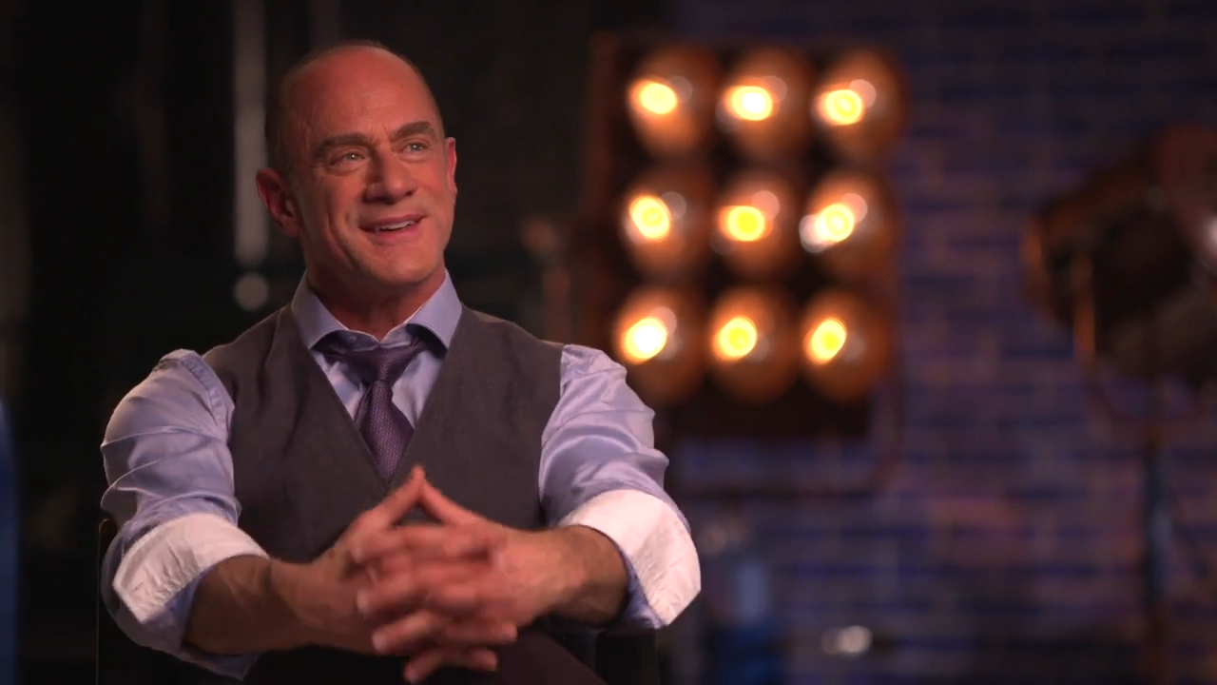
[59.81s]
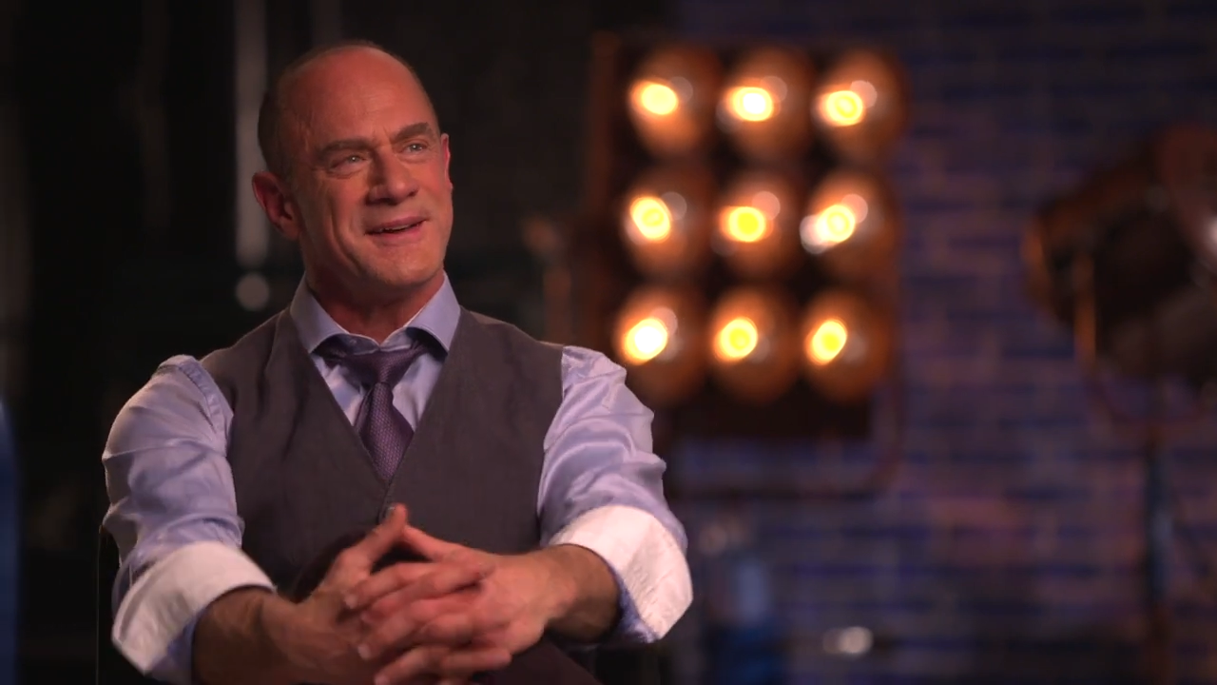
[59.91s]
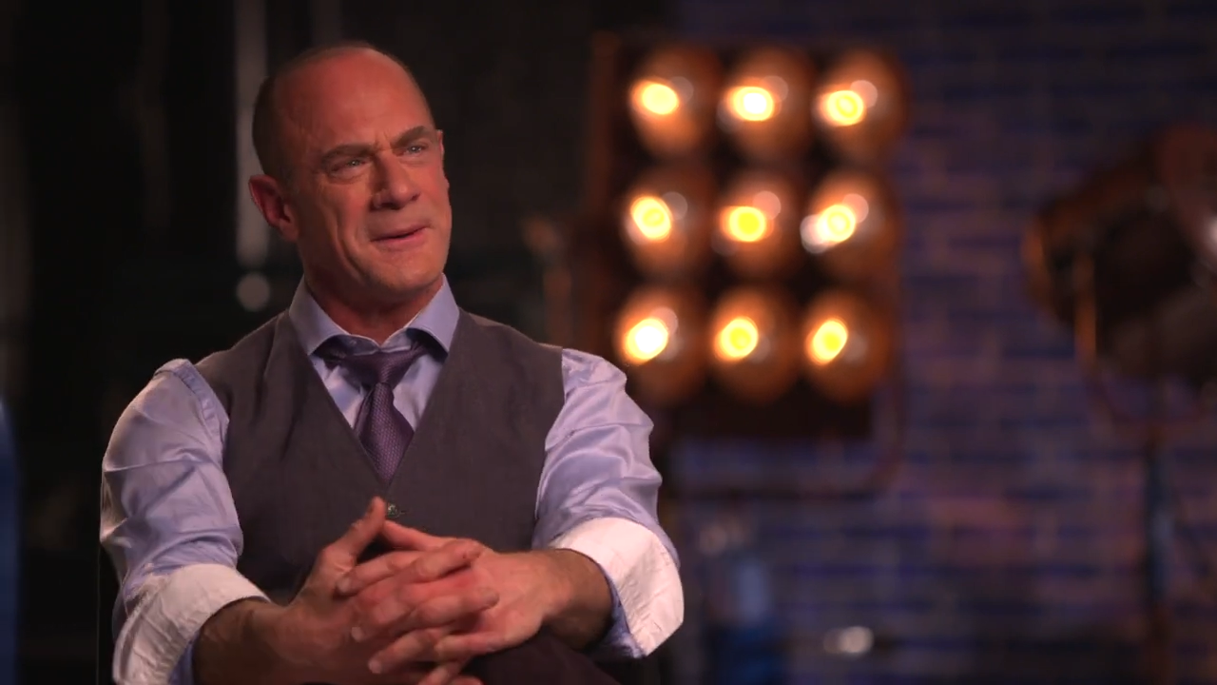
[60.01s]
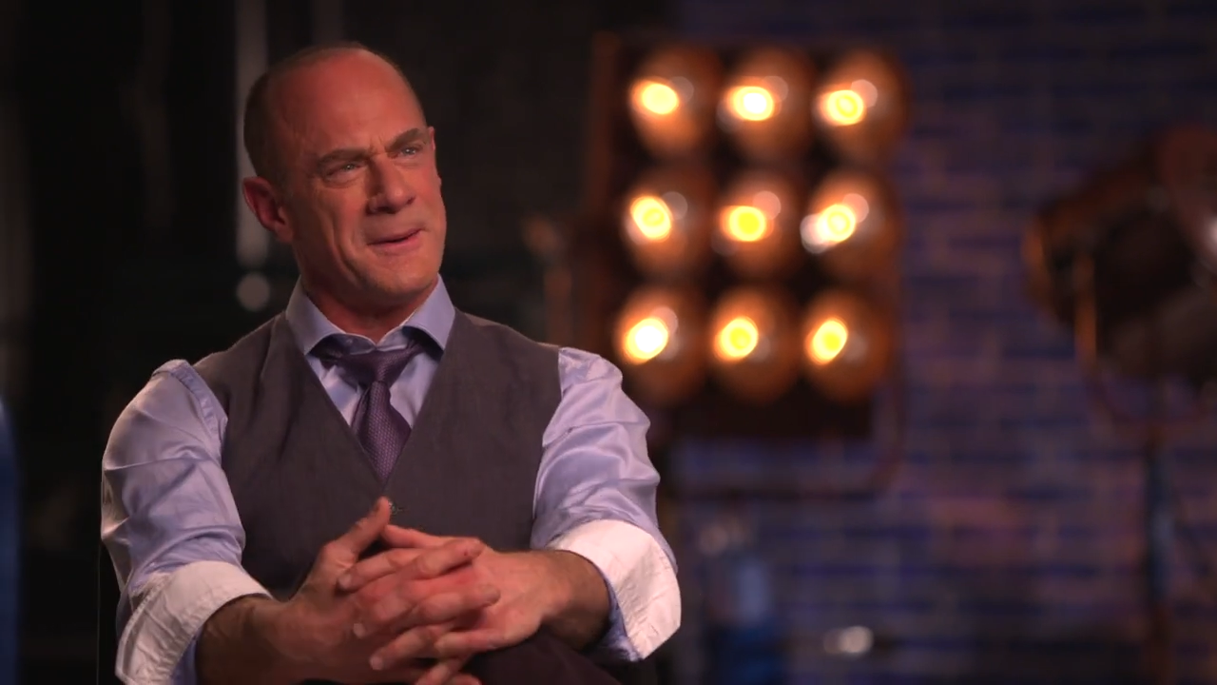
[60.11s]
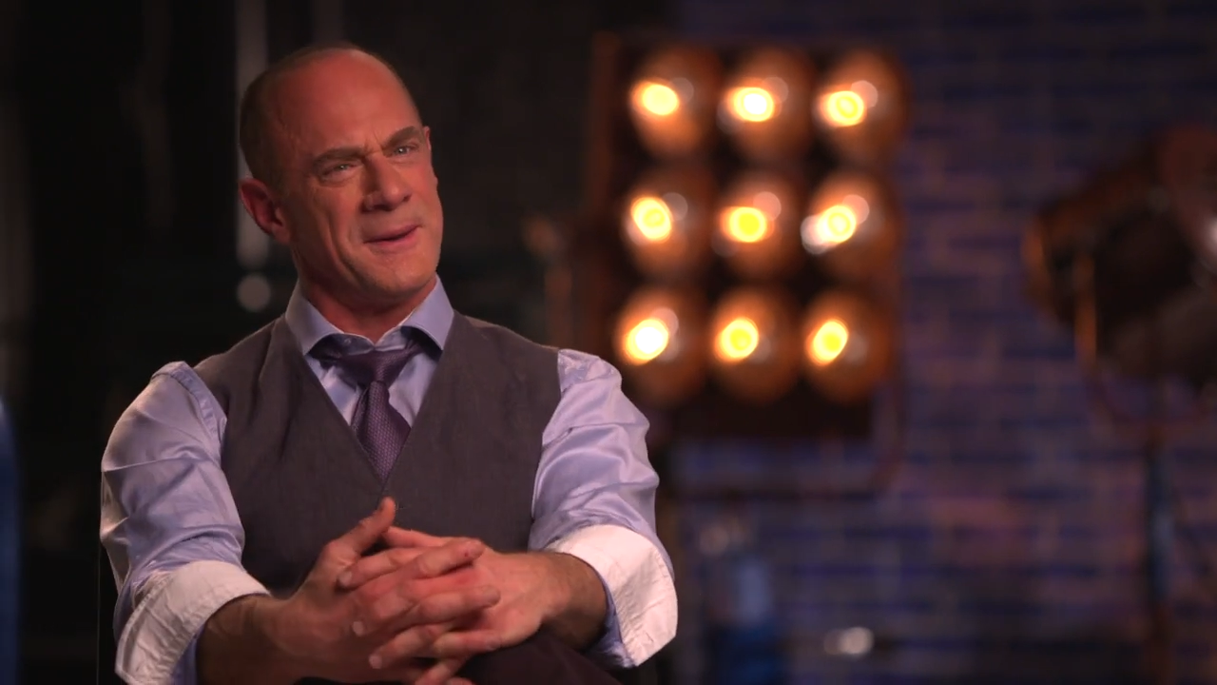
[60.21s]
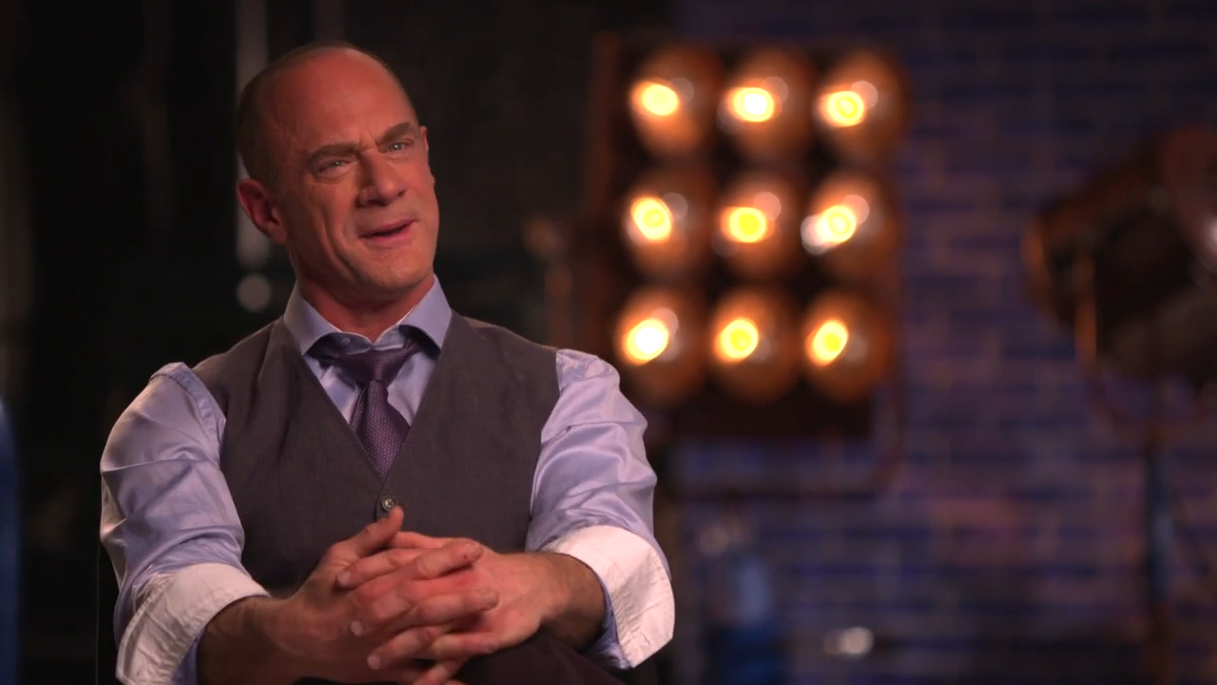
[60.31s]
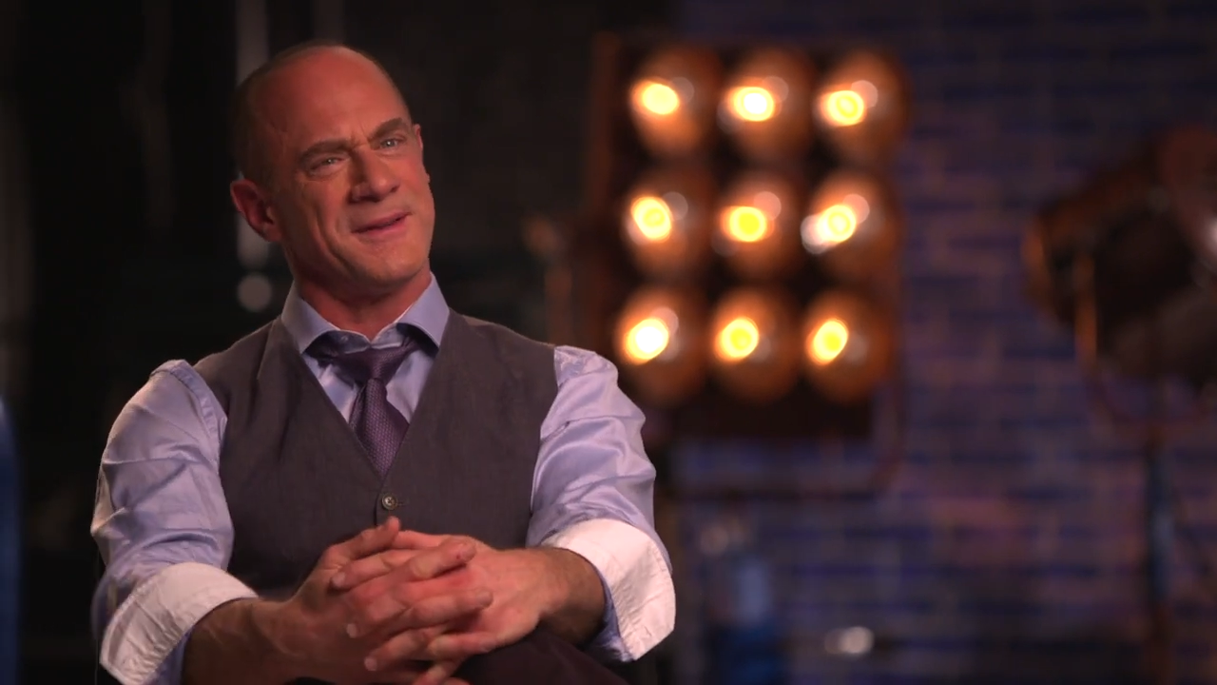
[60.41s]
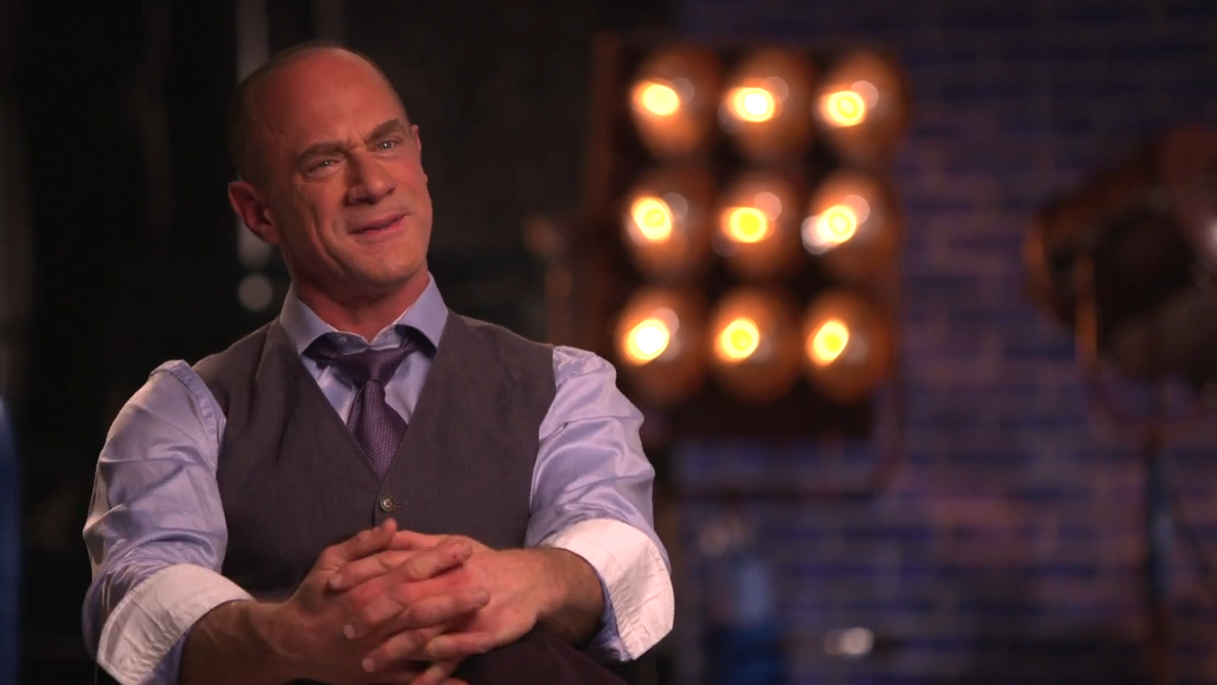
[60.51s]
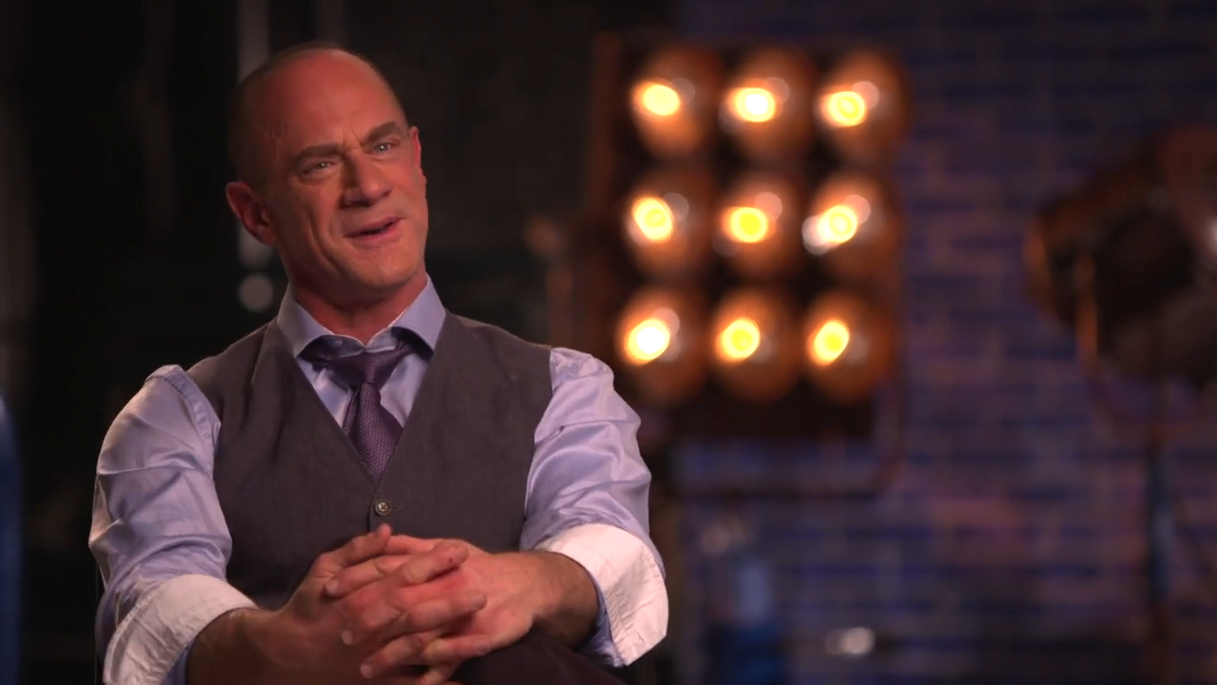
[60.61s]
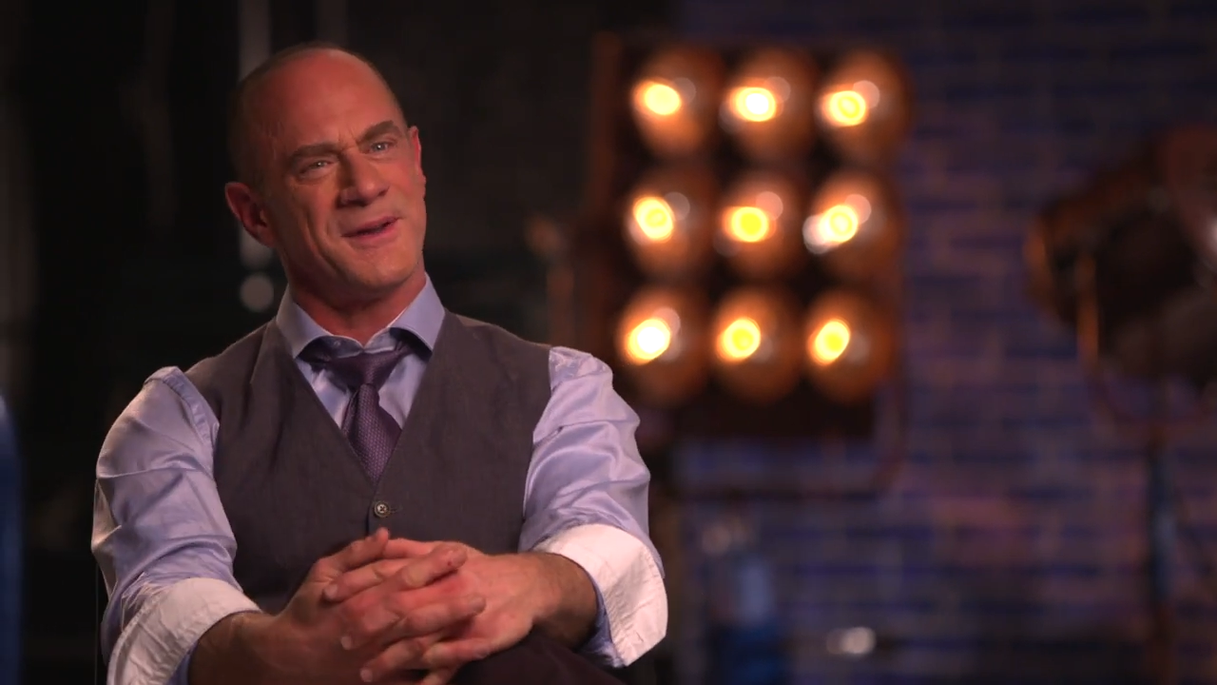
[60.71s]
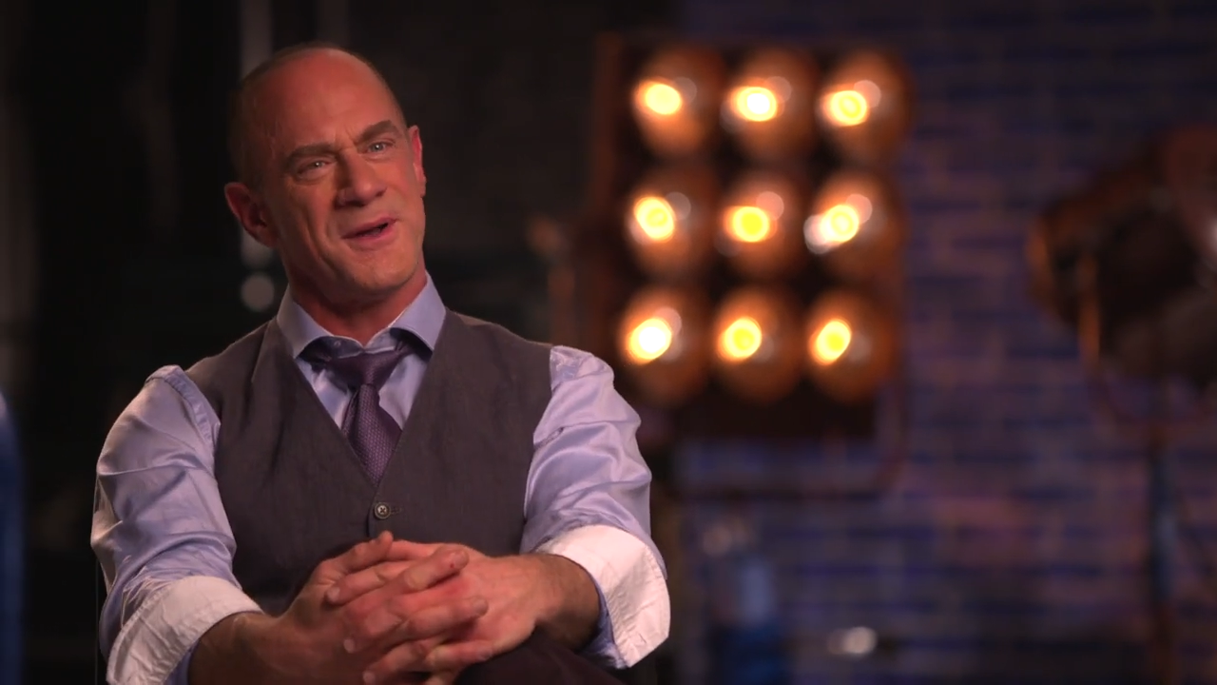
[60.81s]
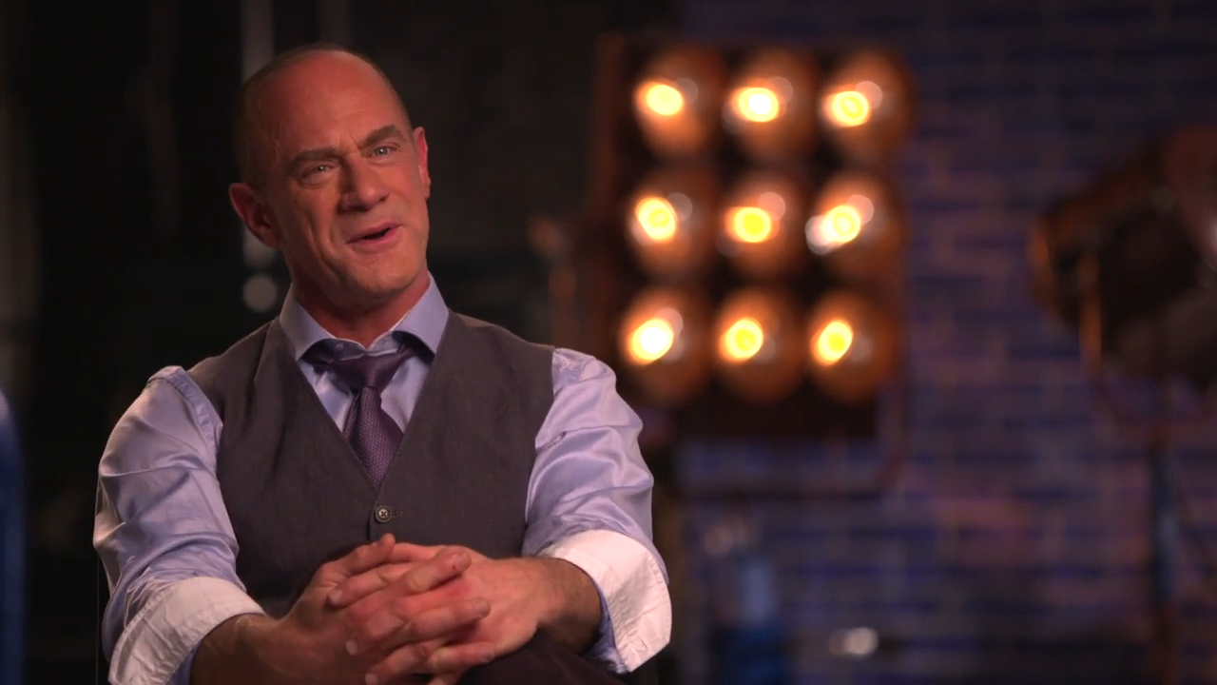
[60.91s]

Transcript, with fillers: And I thought,